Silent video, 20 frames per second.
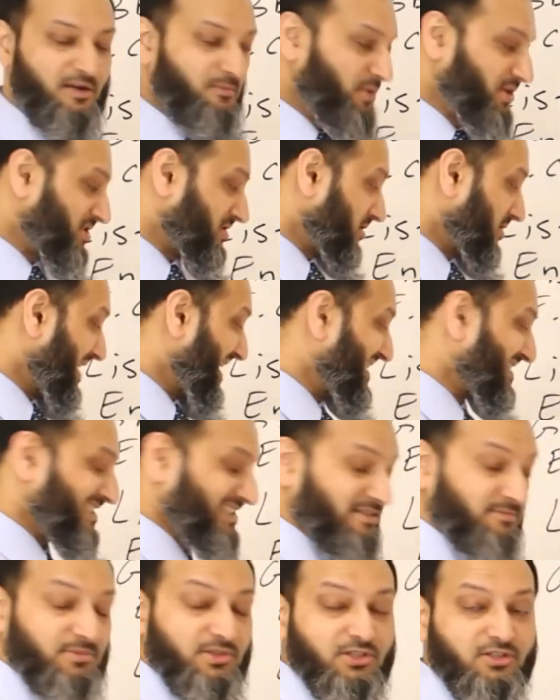but still has
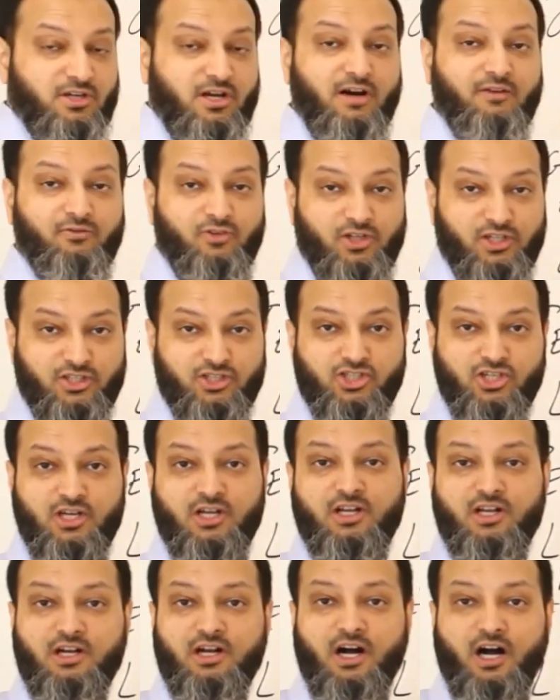similar coverage
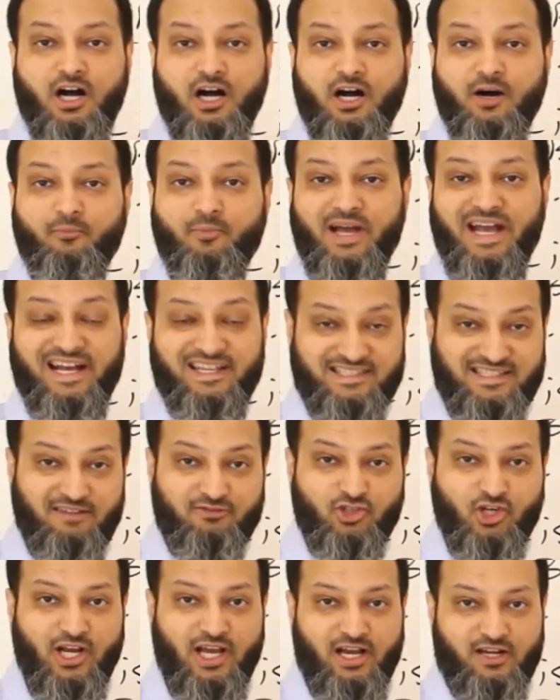as
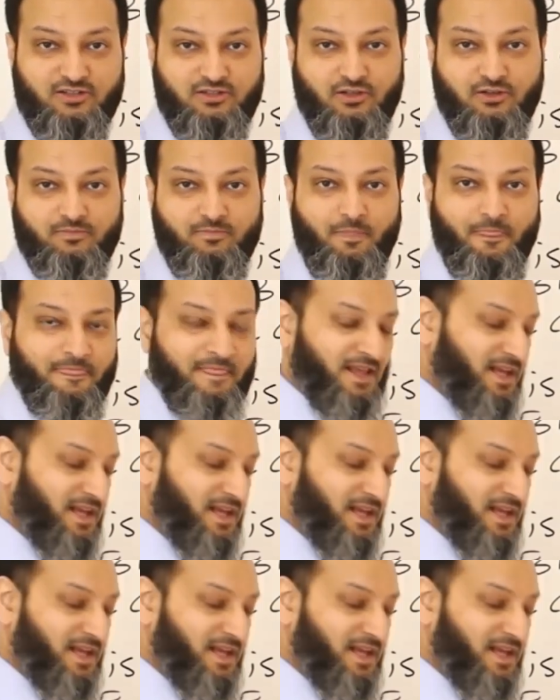ceftriaxone